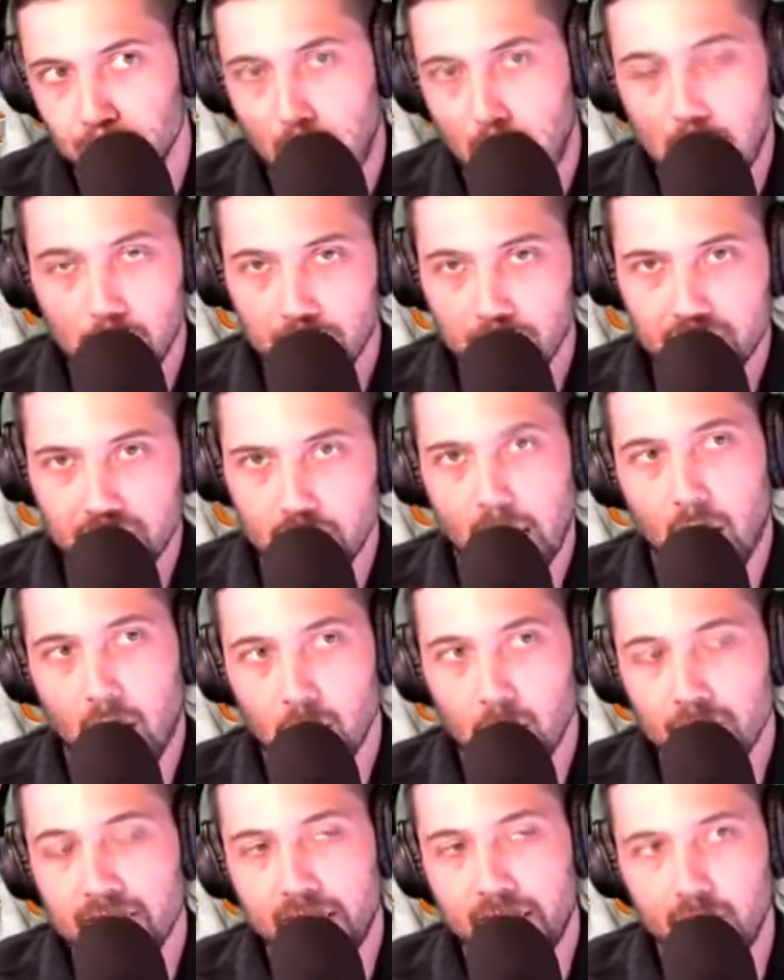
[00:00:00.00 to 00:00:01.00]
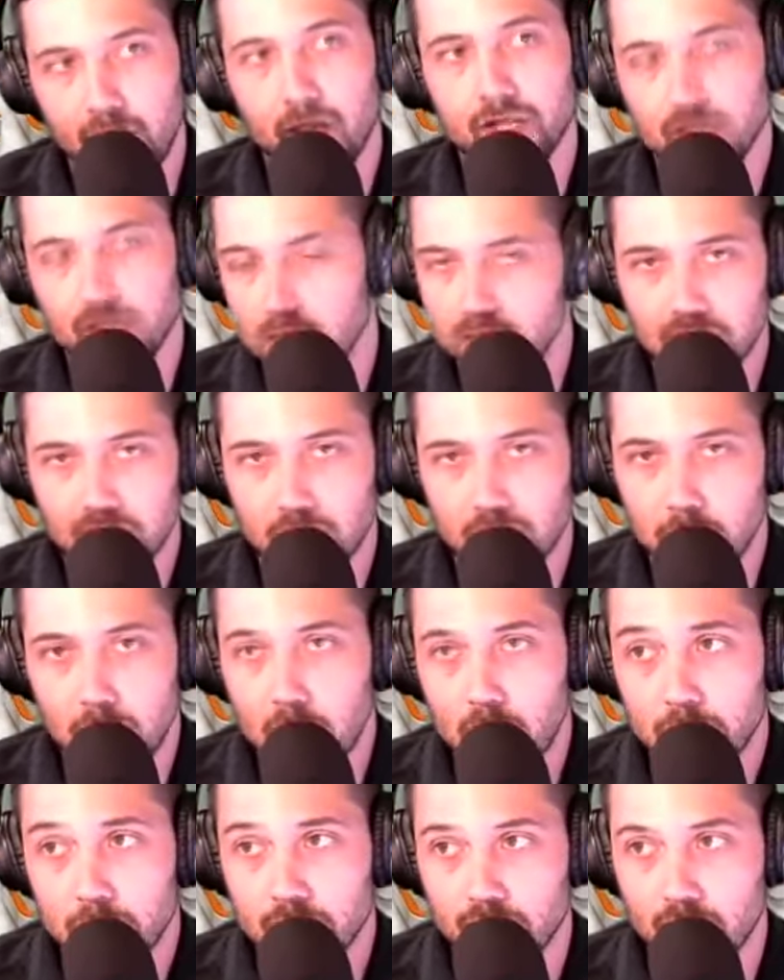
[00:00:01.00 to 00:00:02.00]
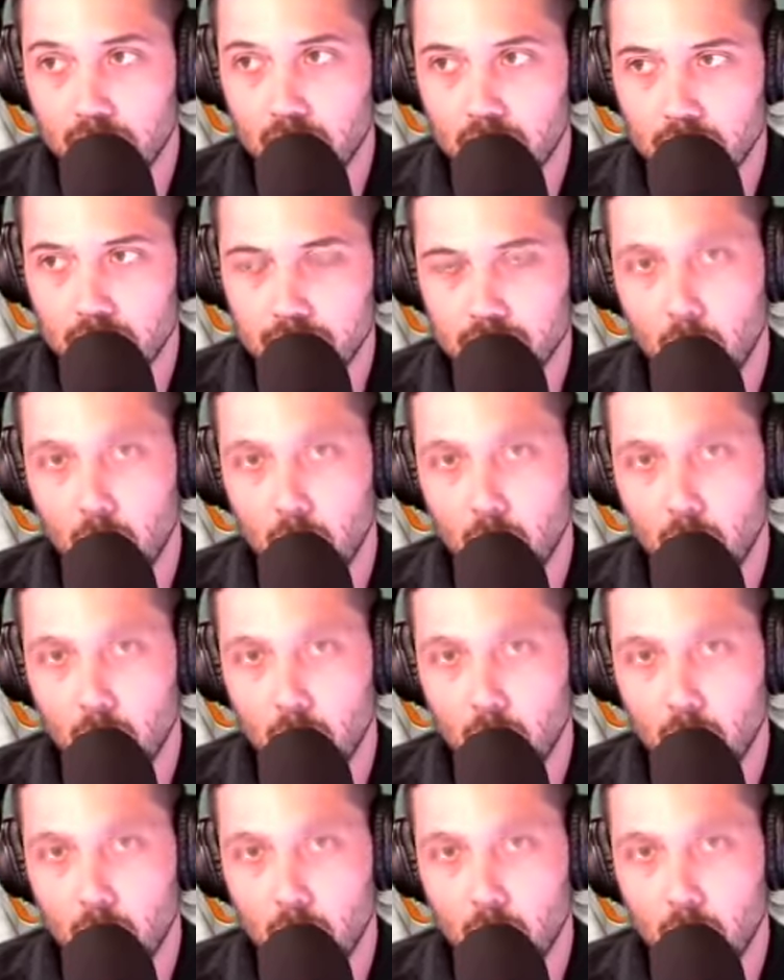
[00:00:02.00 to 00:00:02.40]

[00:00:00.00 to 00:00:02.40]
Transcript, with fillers: I don't think I don't think Johnson Johnson's going to be that much of a thing.